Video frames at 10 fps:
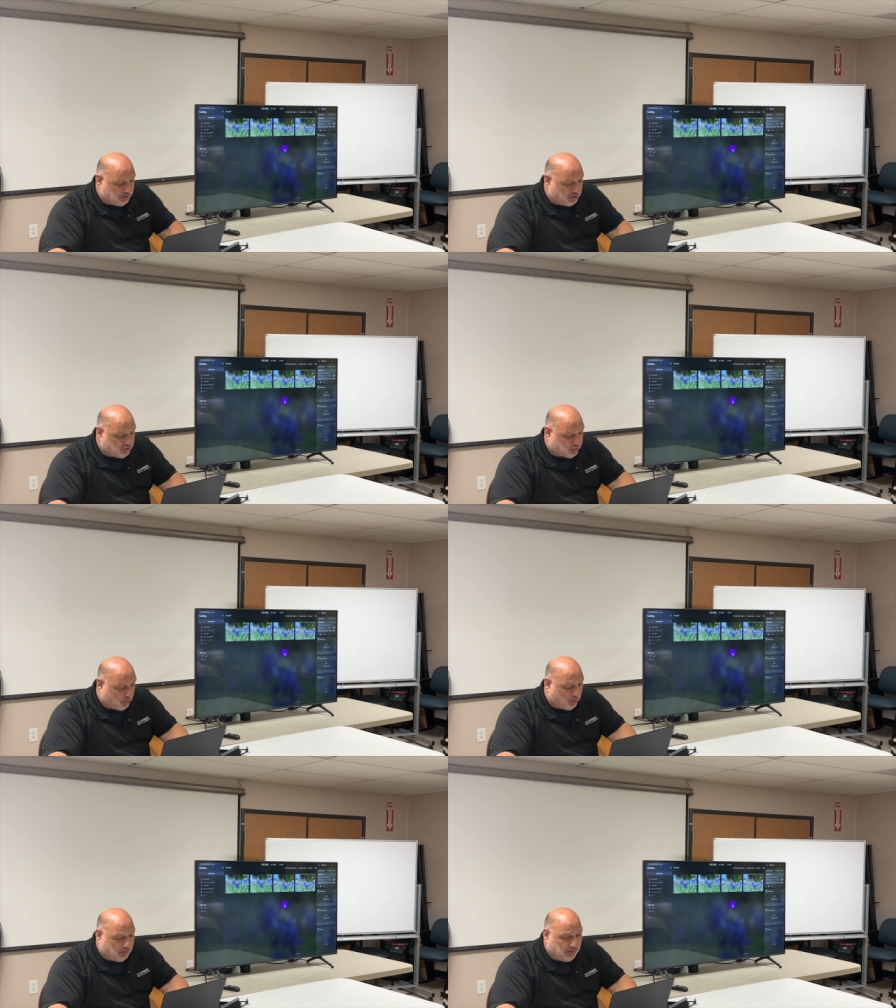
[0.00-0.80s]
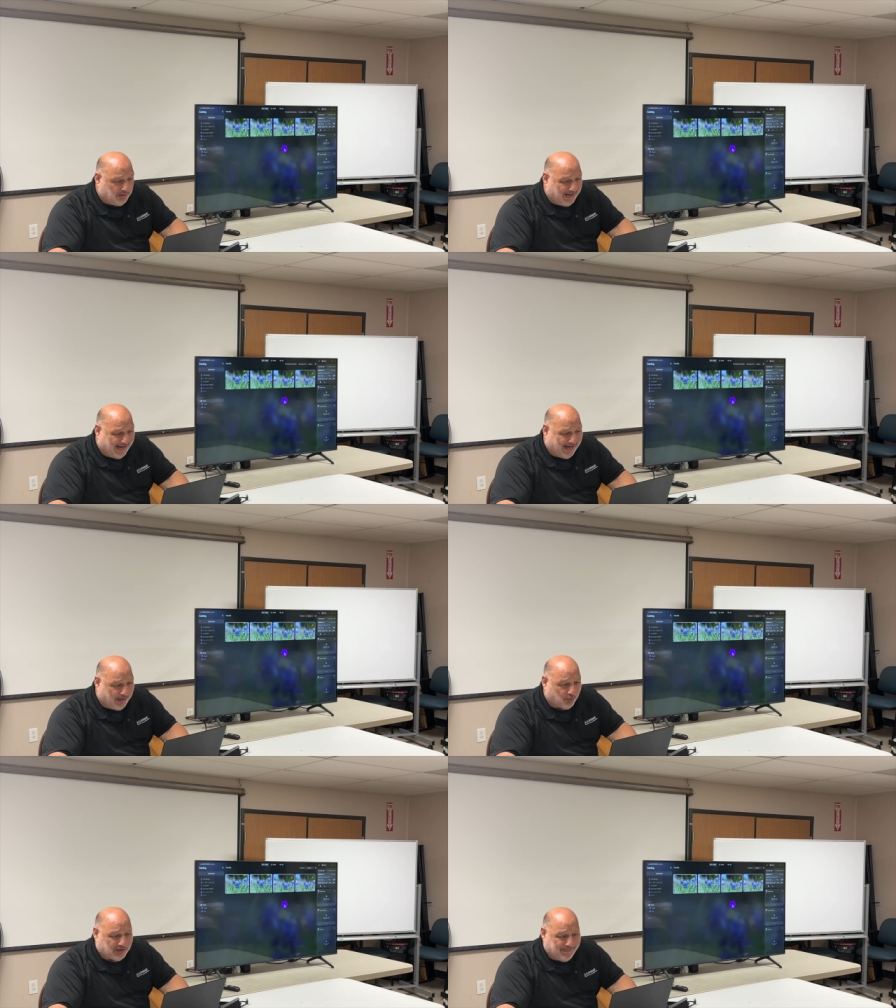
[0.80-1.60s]
Control A
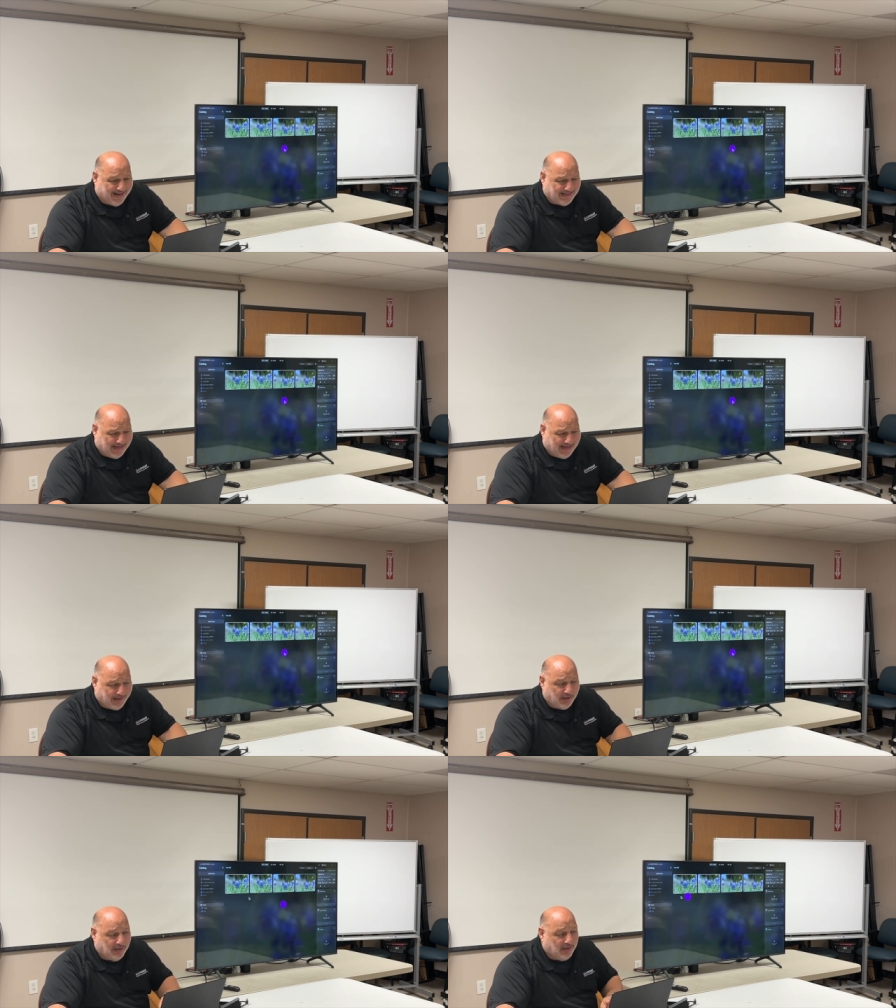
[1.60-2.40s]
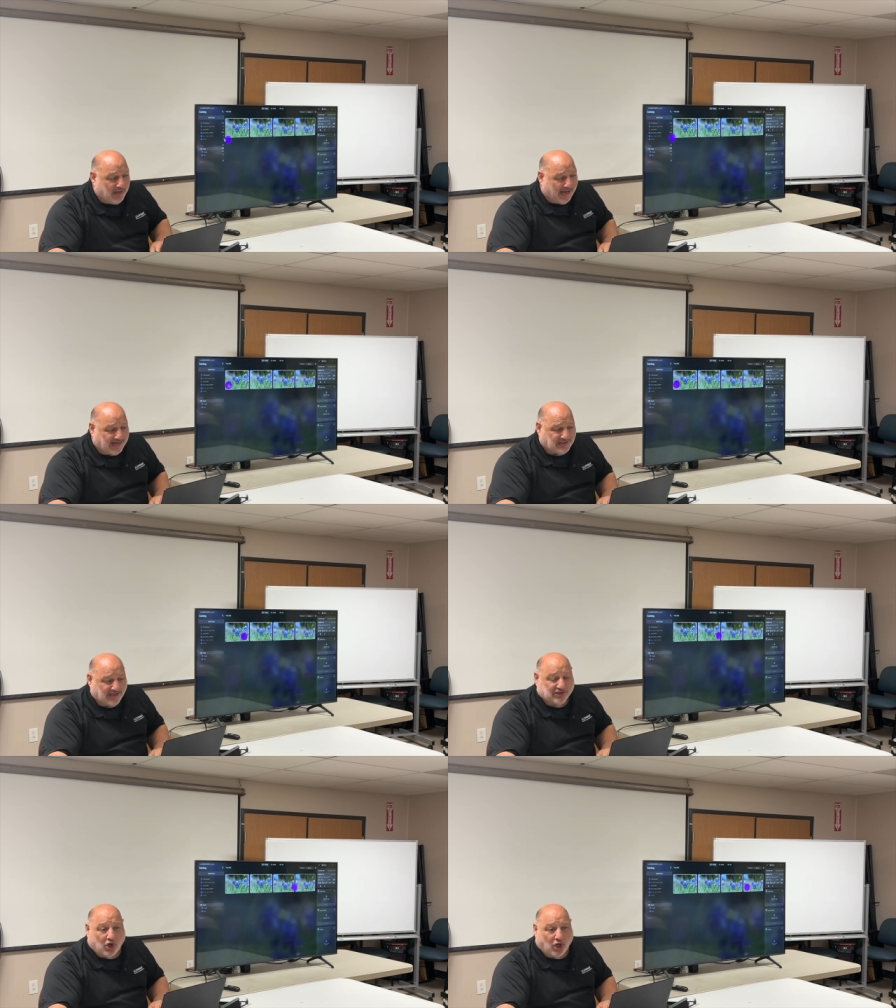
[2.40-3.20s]
or Command A. I
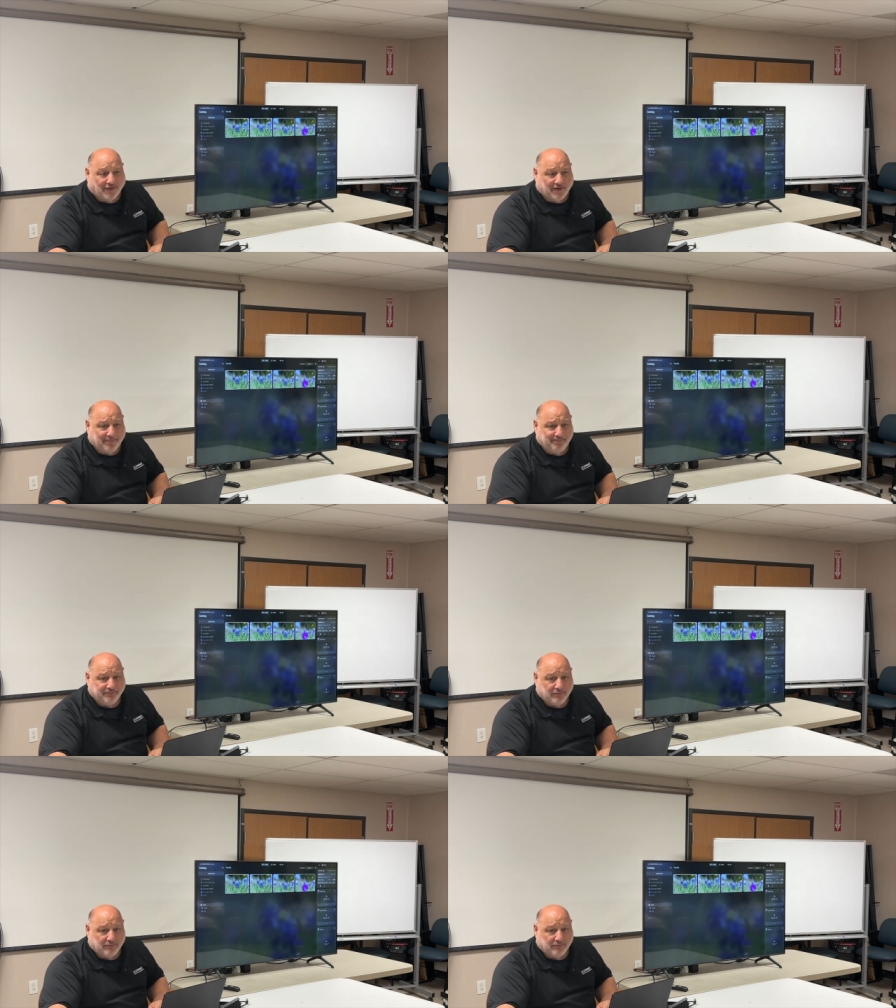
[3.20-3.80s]
select all of them.